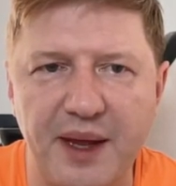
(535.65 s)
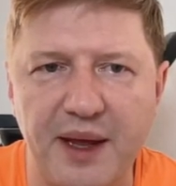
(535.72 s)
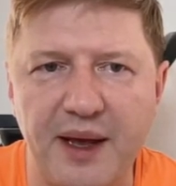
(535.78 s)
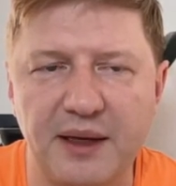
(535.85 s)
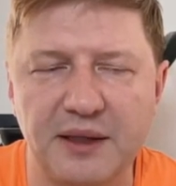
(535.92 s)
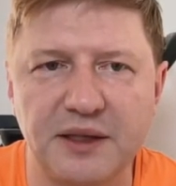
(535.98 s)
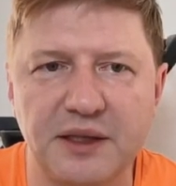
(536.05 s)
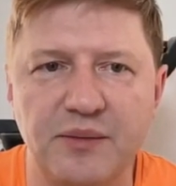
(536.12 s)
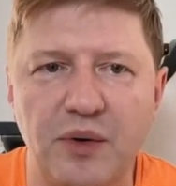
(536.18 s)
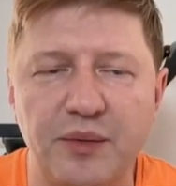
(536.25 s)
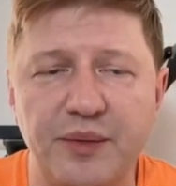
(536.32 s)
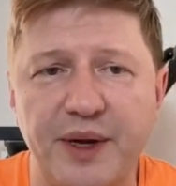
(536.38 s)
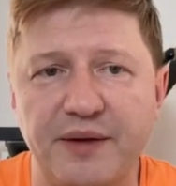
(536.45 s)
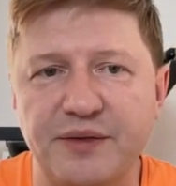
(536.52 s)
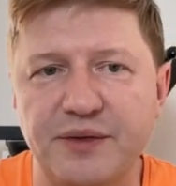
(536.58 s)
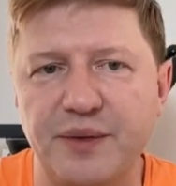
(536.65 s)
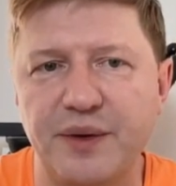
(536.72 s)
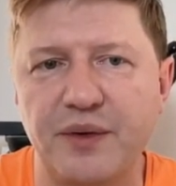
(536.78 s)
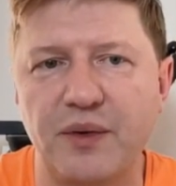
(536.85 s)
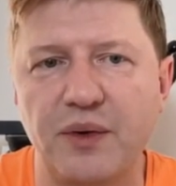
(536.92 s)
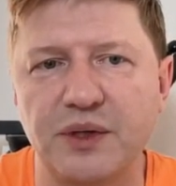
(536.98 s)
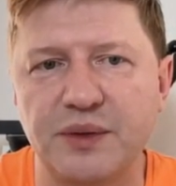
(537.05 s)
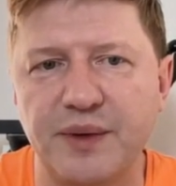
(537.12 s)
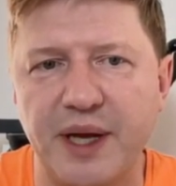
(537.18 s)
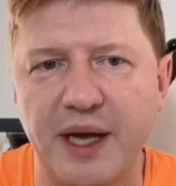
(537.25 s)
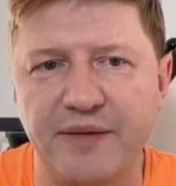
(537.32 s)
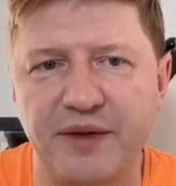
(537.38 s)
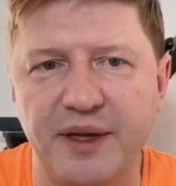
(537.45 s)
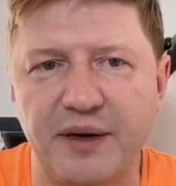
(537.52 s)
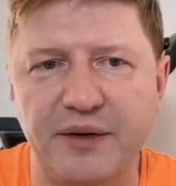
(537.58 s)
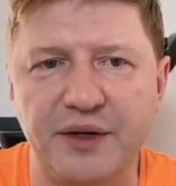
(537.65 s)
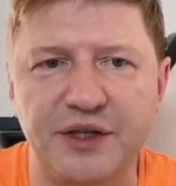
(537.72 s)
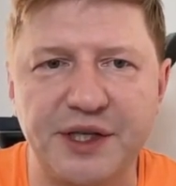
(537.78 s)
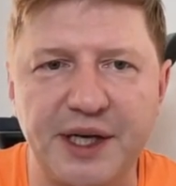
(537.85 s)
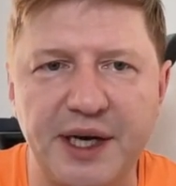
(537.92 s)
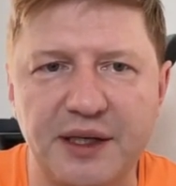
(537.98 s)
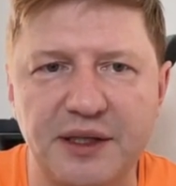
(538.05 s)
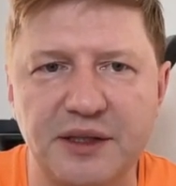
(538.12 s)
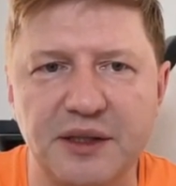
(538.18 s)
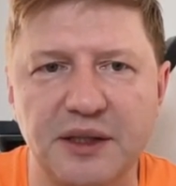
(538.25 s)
And at the moment we have three roles. We have an architect,